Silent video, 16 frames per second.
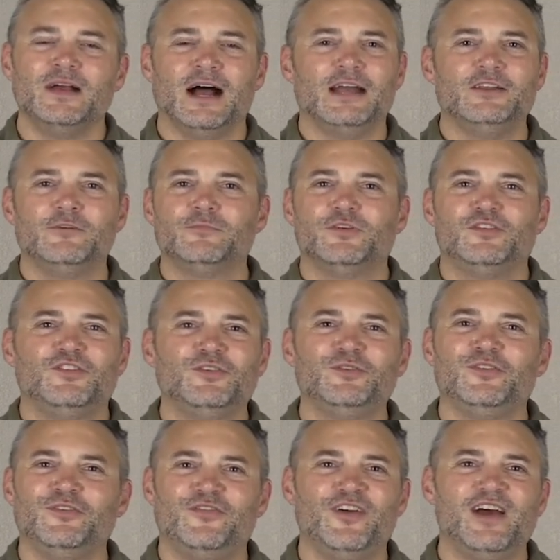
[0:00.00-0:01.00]
Number two,
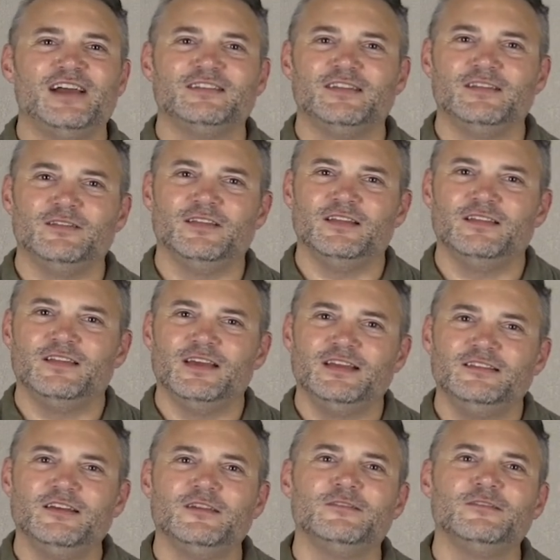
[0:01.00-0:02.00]
the fact that they
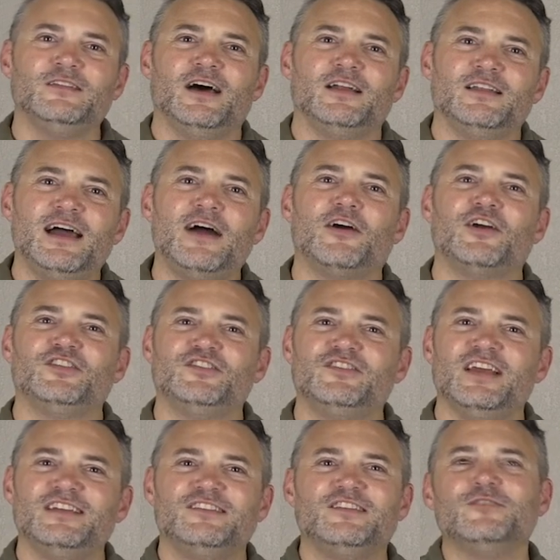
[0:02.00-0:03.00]
did allow our
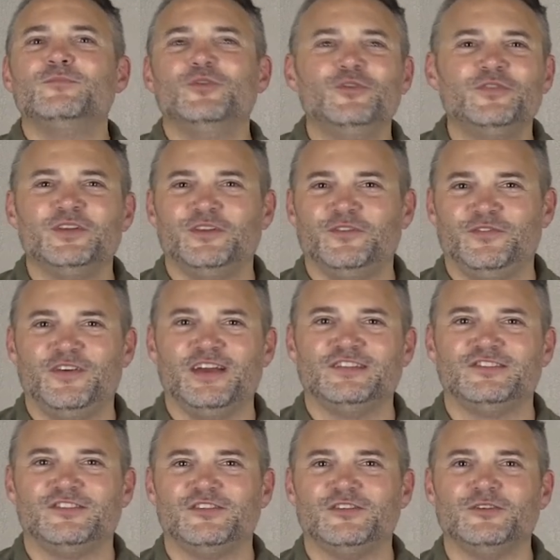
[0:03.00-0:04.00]
state to move into
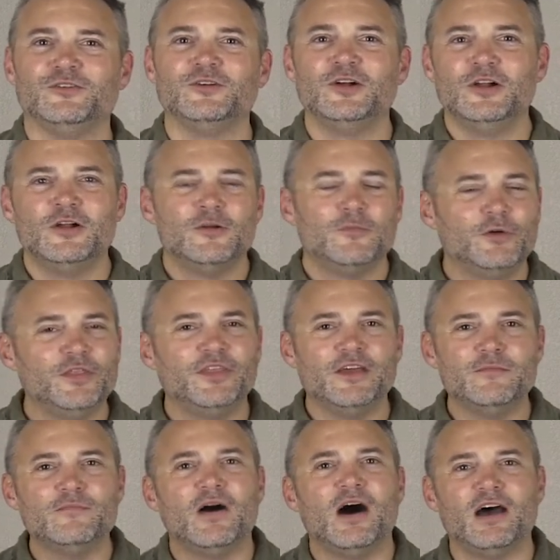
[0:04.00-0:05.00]
phase two, but
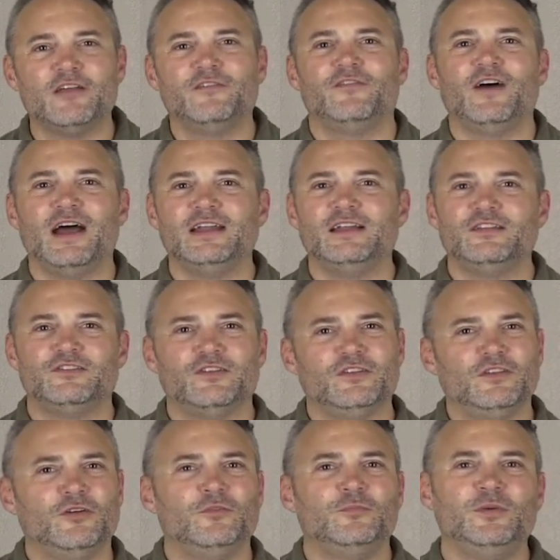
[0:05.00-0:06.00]
they modified it so
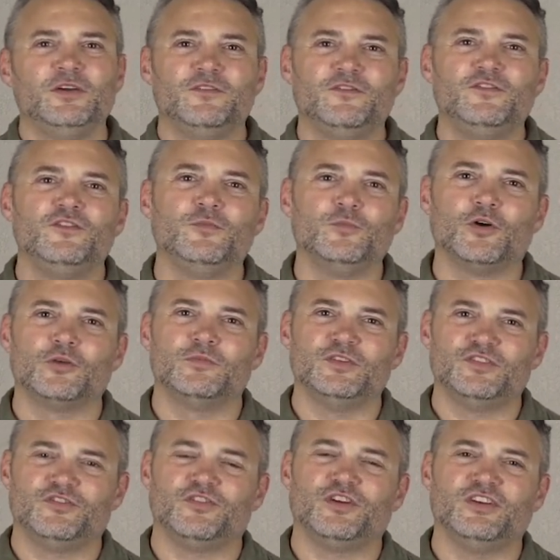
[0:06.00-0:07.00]
that there would be a few more
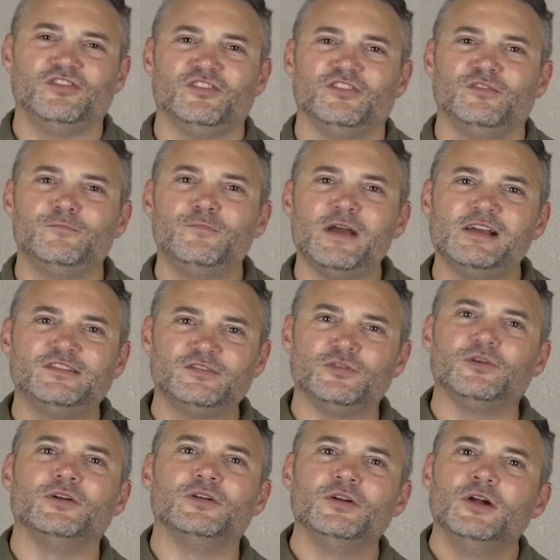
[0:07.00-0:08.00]
restrictions based
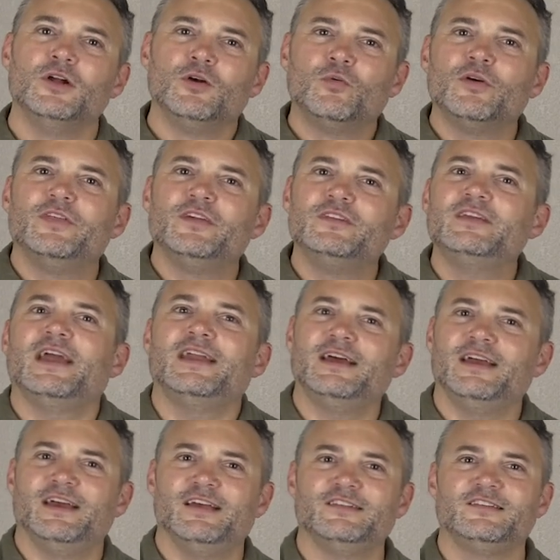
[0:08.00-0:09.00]
on where the
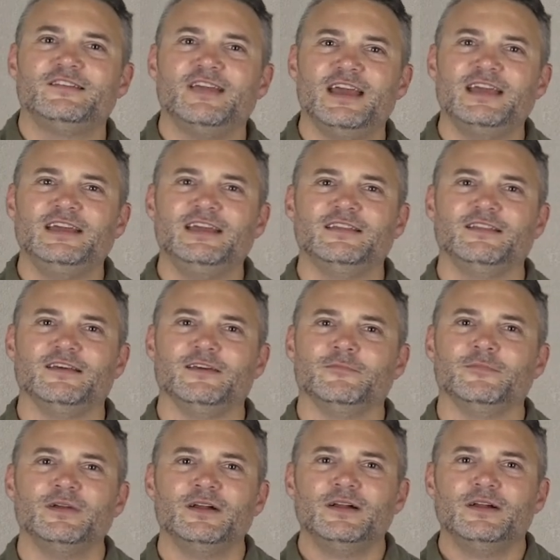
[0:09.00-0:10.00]
data has taken them.